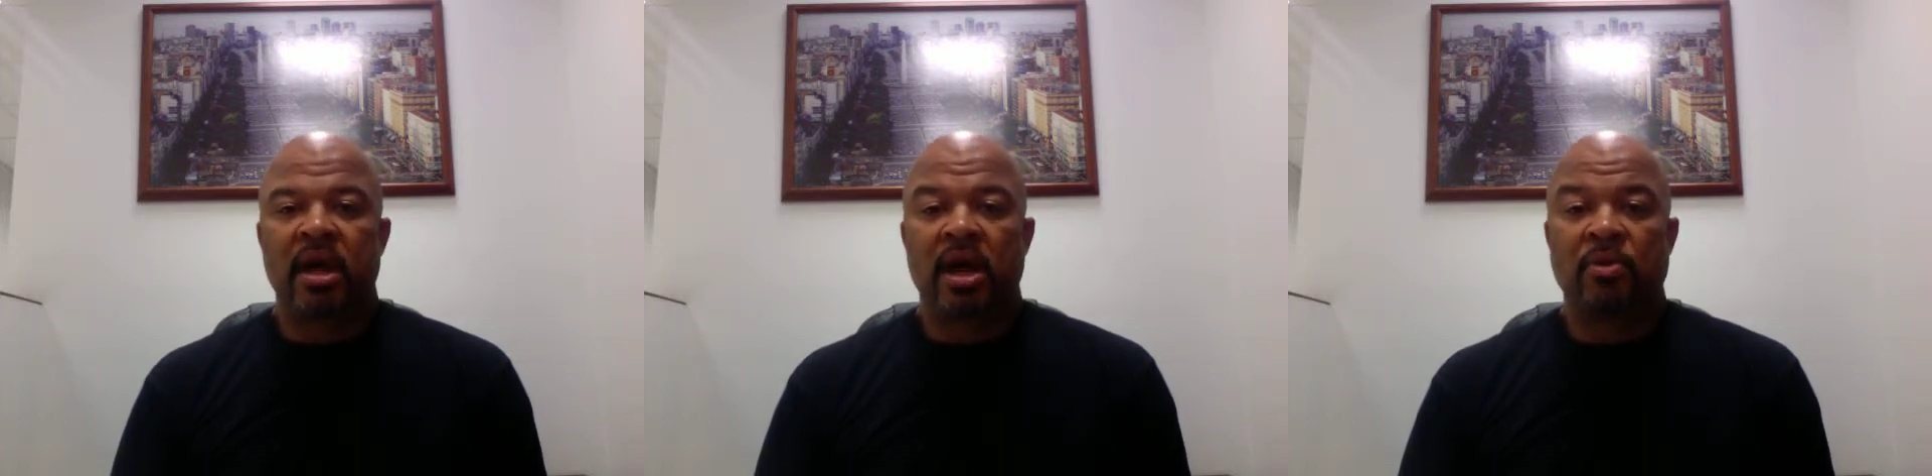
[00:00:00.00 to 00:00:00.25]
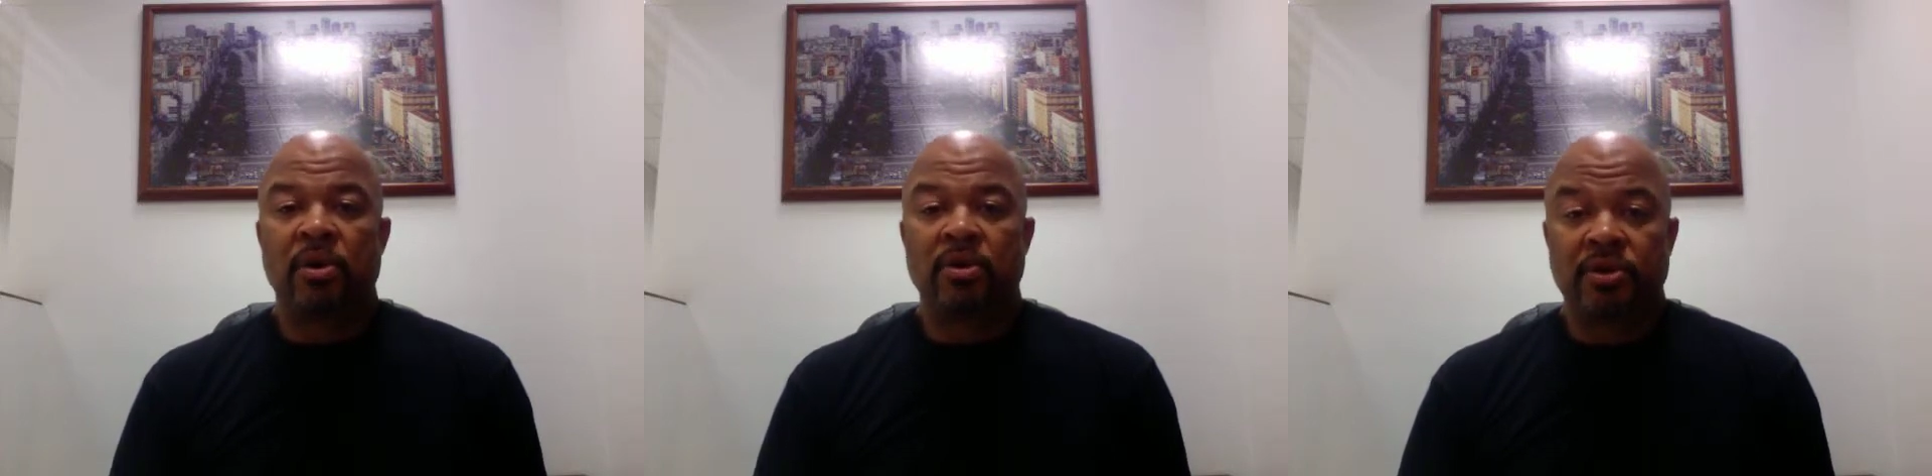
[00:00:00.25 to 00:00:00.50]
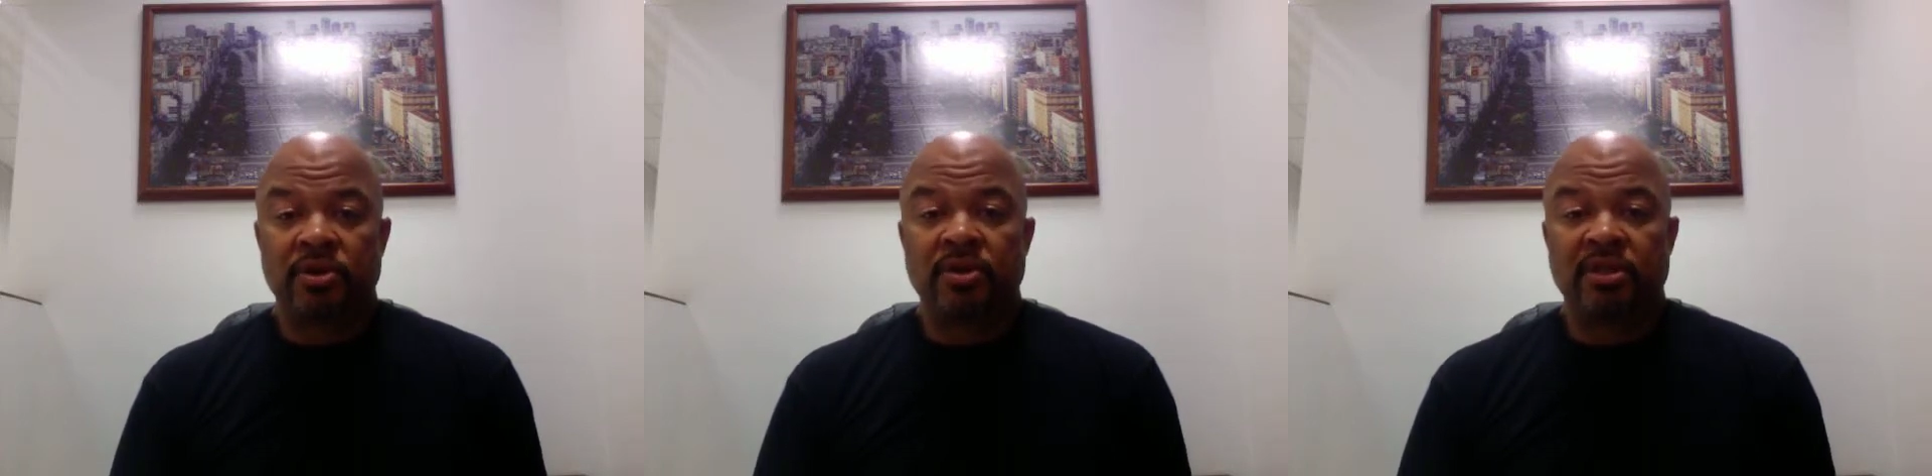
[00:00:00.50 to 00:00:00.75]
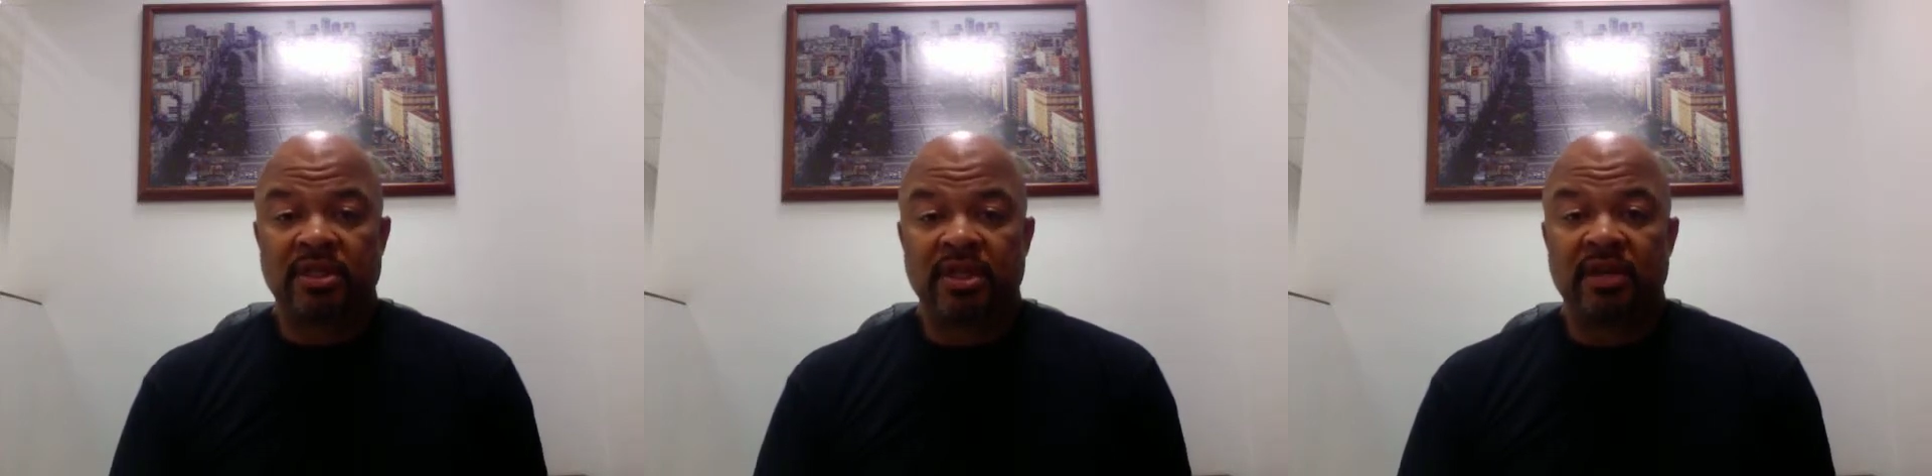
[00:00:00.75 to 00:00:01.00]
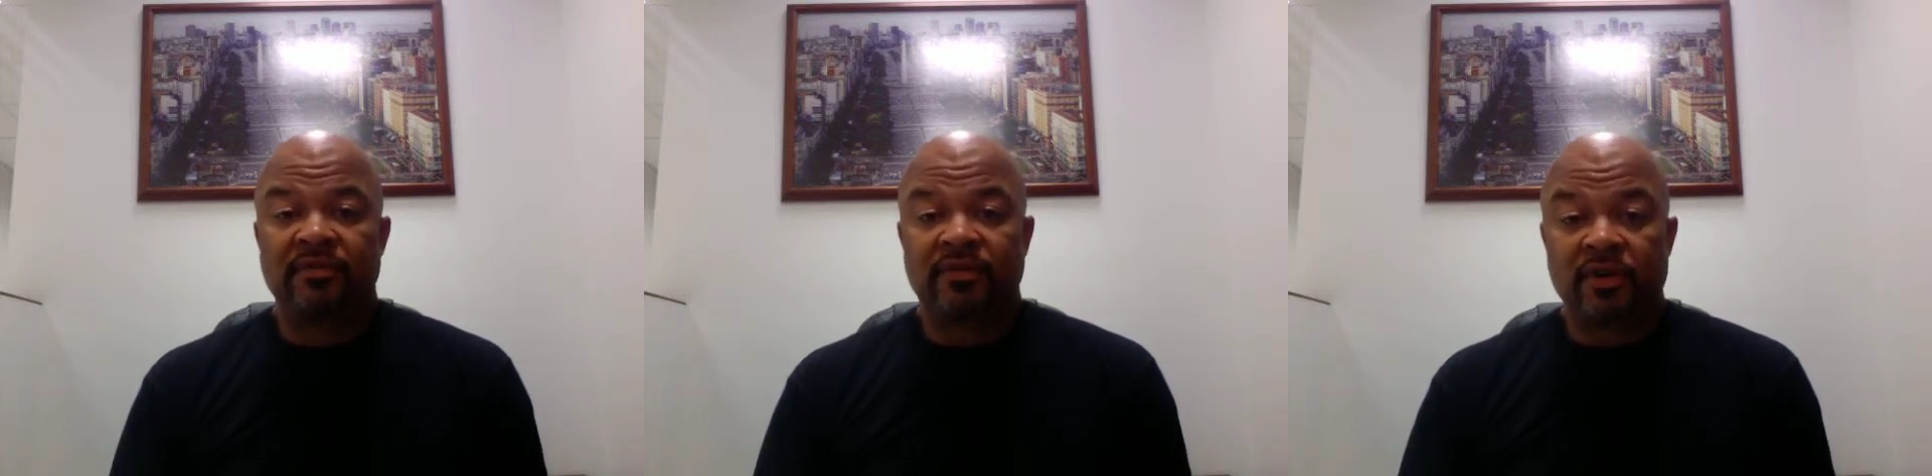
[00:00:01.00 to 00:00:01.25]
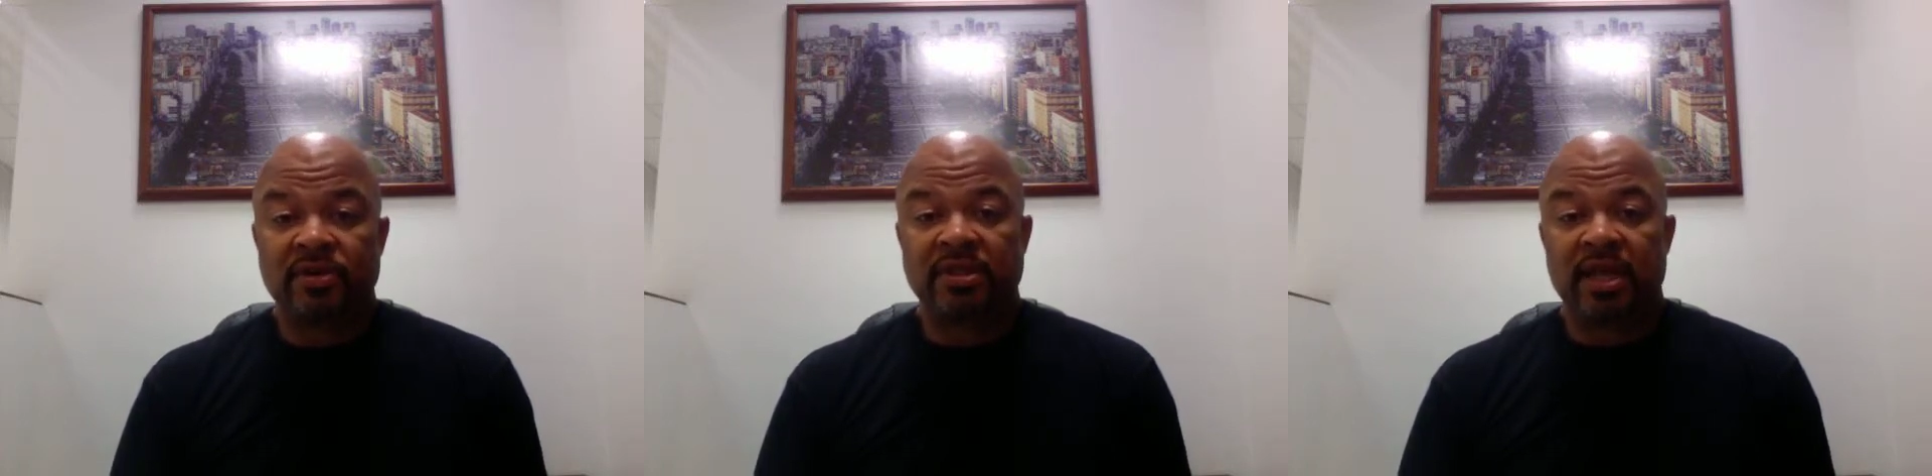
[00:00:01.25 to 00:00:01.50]
I want you to see
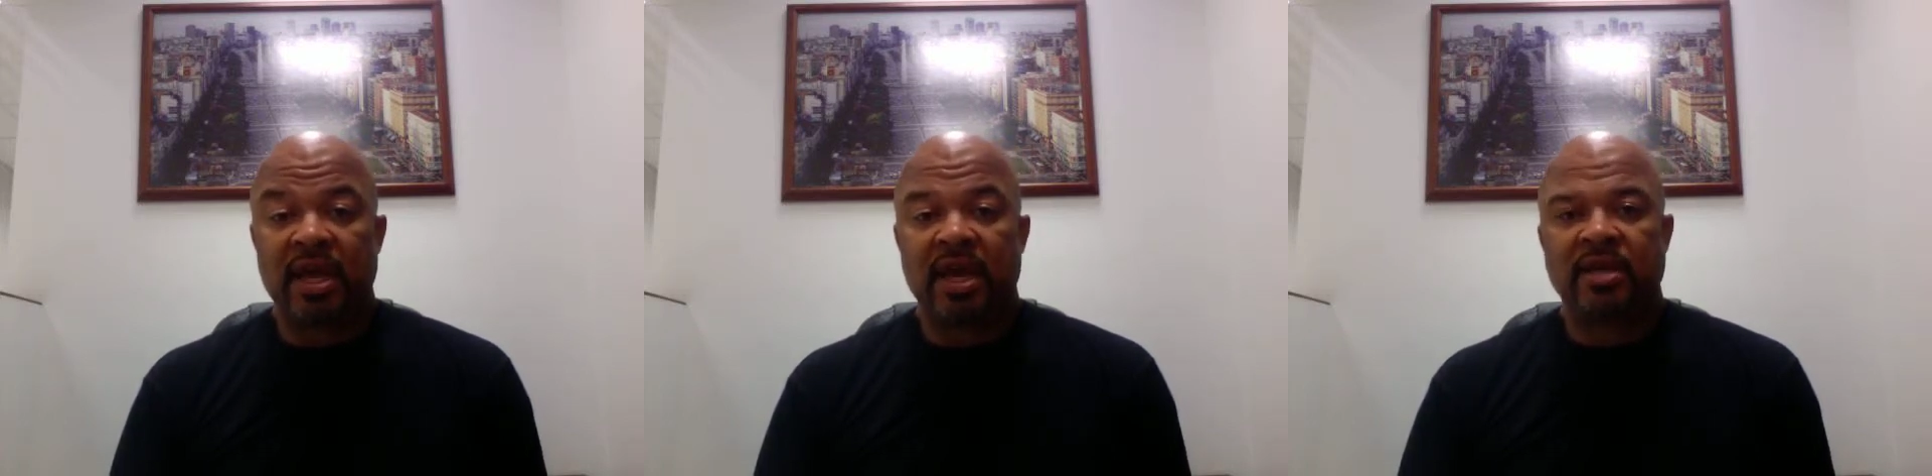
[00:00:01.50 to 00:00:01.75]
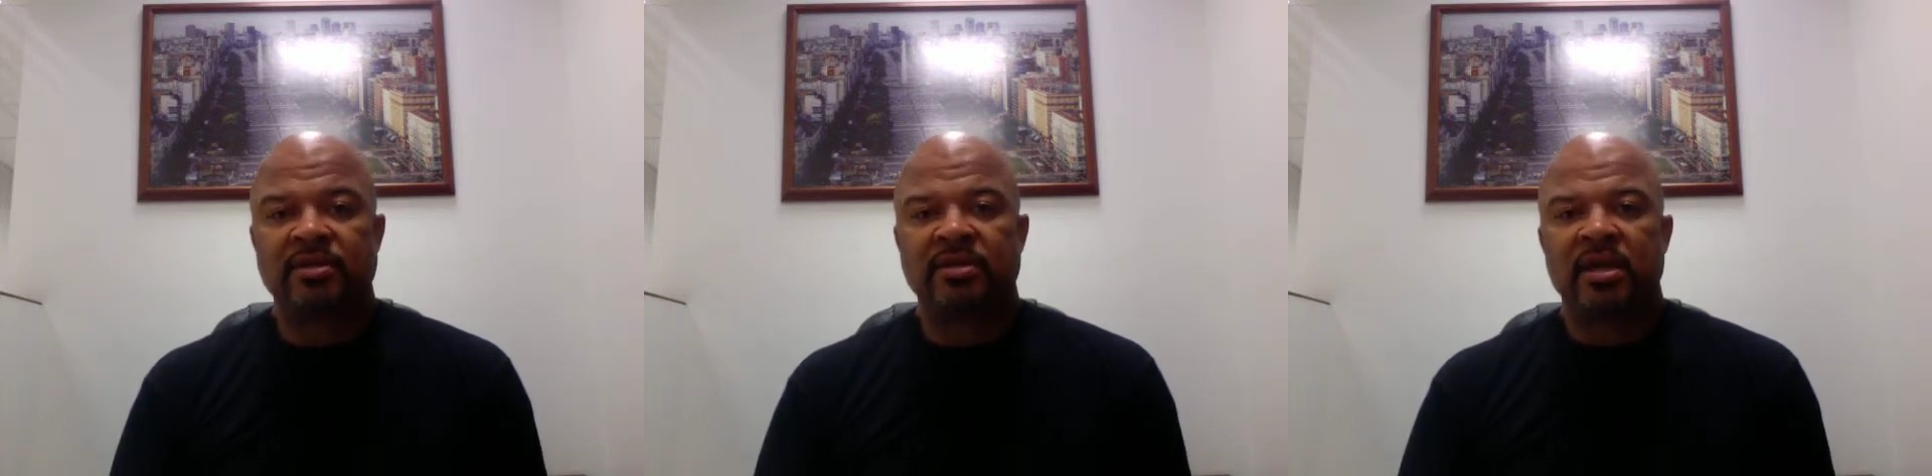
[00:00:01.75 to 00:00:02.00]
firsthand